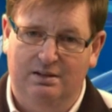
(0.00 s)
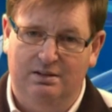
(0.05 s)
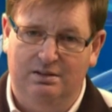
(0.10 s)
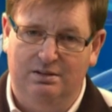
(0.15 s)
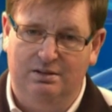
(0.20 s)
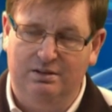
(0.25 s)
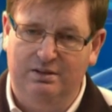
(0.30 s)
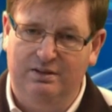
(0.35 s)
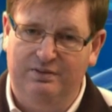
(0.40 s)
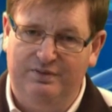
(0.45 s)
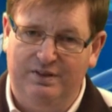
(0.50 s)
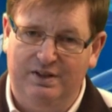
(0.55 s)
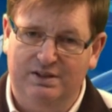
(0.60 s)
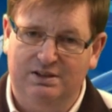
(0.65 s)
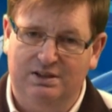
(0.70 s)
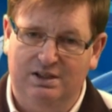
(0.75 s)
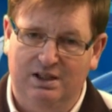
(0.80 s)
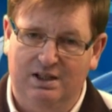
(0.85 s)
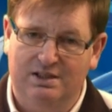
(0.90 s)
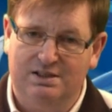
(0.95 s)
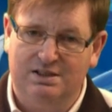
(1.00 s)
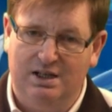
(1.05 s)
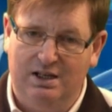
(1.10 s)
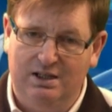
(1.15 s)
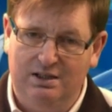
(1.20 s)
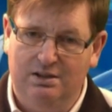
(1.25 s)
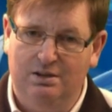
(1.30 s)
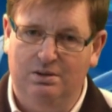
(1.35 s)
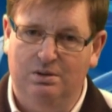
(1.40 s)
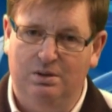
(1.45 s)
the only fat cats
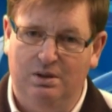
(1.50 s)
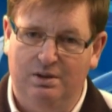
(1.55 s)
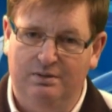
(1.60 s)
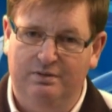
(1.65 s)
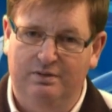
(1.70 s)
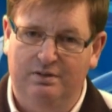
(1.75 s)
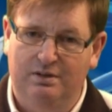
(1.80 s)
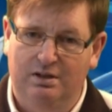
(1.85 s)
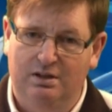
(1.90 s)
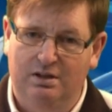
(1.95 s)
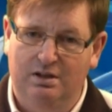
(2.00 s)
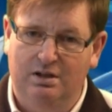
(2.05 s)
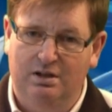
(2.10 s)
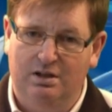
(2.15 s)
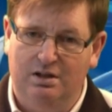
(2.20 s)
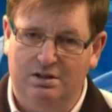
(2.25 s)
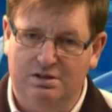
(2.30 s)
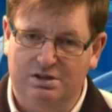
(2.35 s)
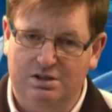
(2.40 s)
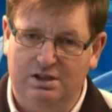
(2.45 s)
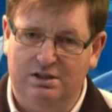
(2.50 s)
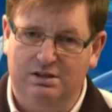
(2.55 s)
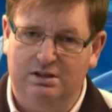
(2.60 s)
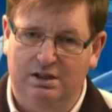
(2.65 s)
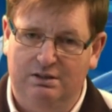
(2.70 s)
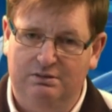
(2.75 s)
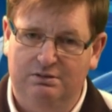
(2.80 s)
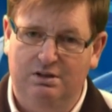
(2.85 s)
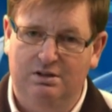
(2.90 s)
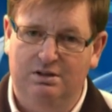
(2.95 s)
I know of are sitting
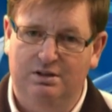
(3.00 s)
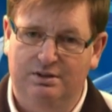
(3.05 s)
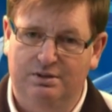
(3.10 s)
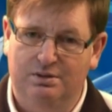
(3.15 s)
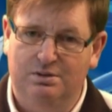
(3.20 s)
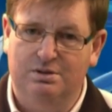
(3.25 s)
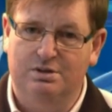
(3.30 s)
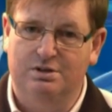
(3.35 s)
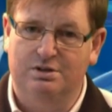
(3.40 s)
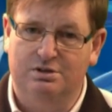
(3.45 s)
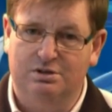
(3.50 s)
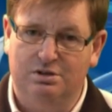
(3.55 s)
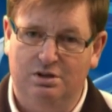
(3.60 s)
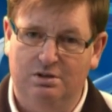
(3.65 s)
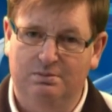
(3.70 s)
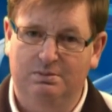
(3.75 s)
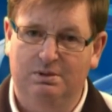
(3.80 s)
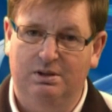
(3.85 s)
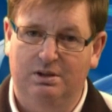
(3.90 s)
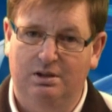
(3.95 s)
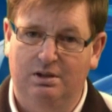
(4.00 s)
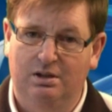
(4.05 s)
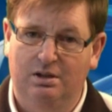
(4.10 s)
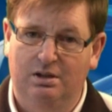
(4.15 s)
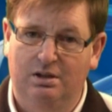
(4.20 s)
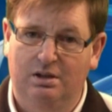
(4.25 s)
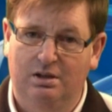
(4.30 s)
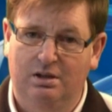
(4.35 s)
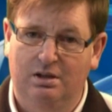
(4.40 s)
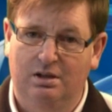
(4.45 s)
in round the doors of Stormont,
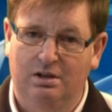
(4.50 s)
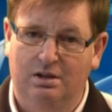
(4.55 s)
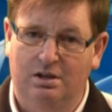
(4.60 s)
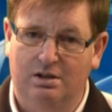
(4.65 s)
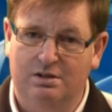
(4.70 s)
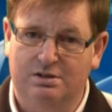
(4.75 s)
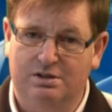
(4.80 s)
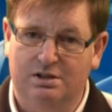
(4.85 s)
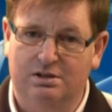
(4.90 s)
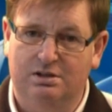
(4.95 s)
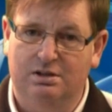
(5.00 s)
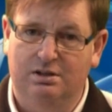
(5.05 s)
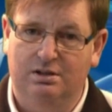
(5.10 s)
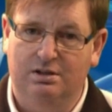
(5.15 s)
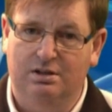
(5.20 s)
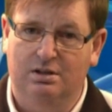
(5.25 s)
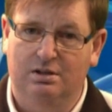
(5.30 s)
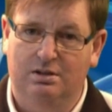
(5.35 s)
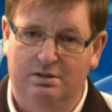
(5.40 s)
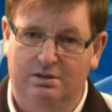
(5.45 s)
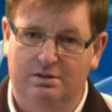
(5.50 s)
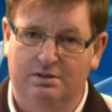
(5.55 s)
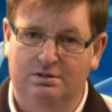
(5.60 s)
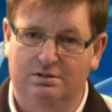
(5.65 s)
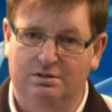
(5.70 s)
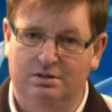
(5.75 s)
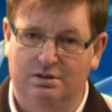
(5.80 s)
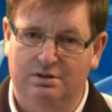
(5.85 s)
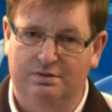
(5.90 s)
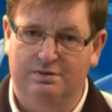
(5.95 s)
or sitting in the
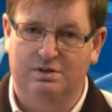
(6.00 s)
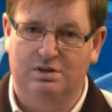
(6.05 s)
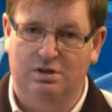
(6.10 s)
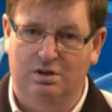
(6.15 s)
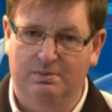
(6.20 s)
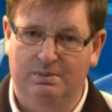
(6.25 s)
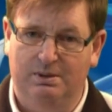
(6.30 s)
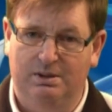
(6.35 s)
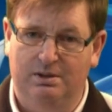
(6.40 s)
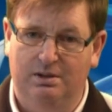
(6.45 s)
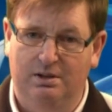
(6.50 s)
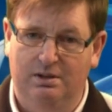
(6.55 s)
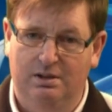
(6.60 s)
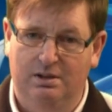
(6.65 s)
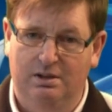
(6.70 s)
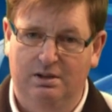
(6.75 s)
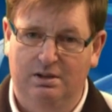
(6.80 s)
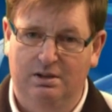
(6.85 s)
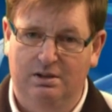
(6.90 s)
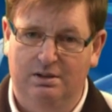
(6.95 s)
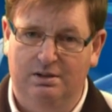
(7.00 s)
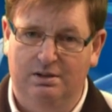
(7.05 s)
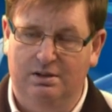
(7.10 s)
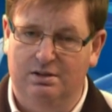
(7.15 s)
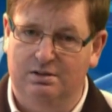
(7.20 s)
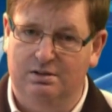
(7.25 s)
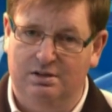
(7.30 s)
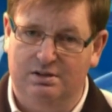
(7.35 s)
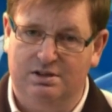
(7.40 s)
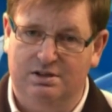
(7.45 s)
corridors of Stormont. They are
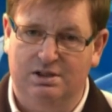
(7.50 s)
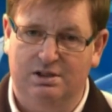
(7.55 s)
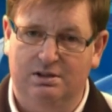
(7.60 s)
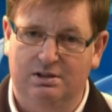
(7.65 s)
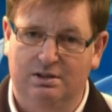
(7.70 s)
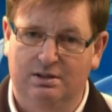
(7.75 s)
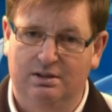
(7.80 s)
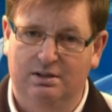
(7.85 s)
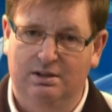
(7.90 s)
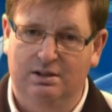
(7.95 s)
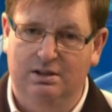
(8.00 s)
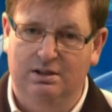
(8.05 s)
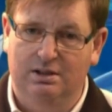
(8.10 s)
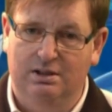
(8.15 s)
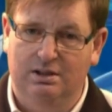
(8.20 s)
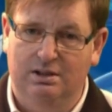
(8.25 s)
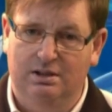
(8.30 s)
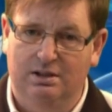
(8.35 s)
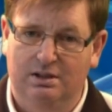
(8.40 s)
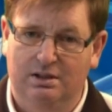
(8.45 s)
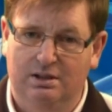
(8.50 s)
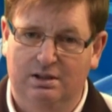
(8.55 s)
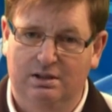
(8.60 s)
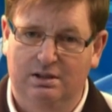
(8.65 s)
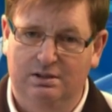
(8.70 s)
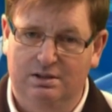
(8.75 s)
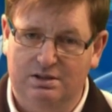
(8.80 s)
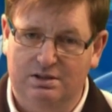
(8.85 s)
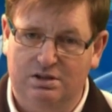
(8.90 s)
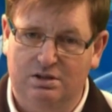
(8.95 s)
not sitting
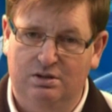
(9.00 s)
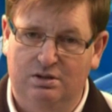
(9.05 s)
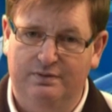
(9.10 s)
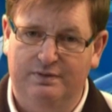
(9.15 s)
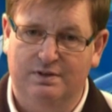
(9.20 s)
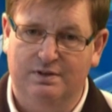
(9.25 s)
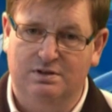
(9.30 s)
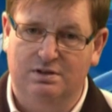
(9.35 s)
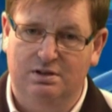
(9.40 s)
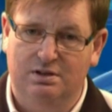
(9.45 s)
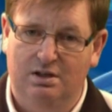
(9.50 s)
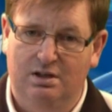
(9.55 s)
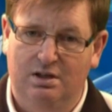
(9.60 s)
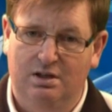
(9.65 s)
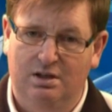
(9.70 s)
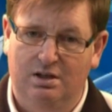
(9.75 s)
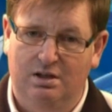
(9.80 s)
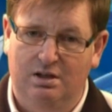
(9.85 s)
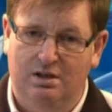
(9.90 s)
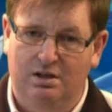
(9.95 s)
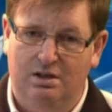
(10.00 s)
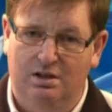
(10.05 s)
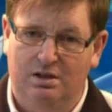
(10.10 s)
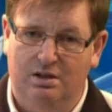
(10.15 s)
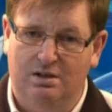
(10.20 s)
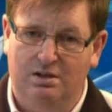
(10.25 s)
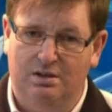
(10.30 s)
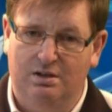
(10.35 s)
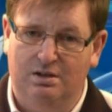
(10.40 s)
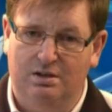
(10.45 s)
in this office
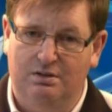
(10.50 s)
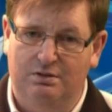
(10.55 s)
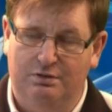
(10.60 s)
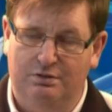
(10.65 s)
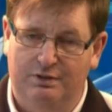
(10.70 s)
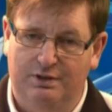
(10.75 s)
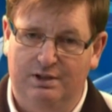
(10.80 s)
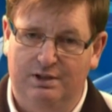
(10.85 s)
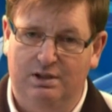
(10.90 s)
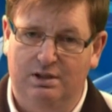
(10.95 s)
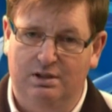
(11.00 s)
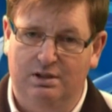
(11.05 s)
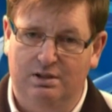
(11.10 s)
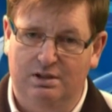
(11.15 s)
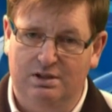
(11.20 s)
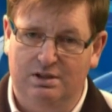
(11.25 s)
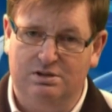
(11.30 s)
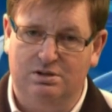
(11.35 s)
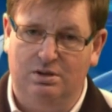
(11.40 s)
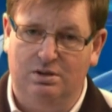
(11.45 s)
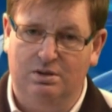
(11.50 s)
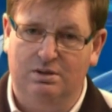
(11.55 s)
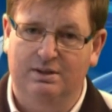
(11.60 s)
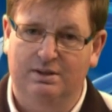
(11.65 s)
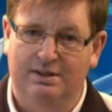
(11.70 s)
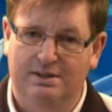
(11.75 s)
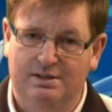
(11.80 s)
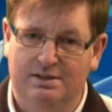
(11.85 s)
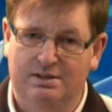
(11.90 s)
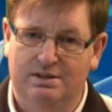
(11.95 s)
or within this
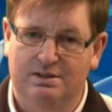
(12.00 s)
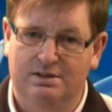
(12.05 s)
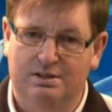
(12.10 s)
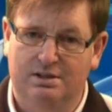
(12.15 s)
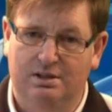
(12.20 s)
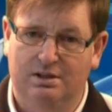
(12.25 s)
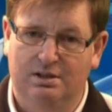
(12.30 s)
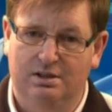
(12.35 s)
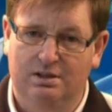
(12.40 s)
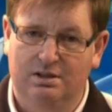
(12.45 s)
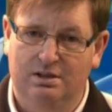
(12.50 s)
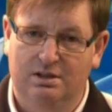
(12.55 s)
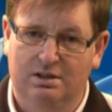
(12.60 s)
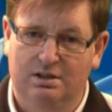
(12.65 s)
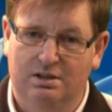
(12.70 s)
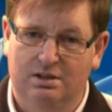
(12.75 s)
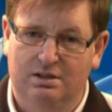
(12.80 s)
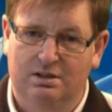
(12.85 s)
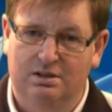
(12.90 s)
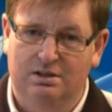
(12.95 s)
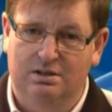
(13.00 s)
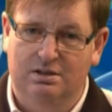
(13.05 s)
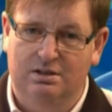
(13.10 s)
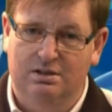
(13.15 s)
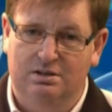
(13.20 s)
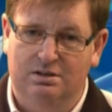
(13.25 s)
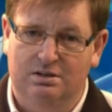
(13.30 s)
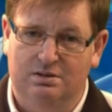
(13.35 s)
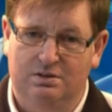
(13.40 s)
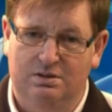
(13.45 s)
organisation.
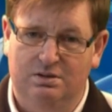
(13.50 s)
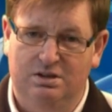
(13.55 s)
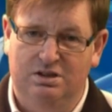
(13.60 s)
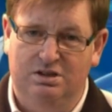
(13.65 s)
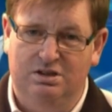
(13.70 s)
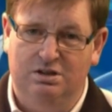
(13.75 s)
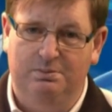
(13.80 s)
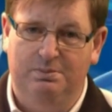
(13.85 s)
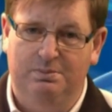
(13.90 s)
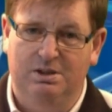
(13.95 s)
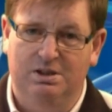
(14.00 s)
So you should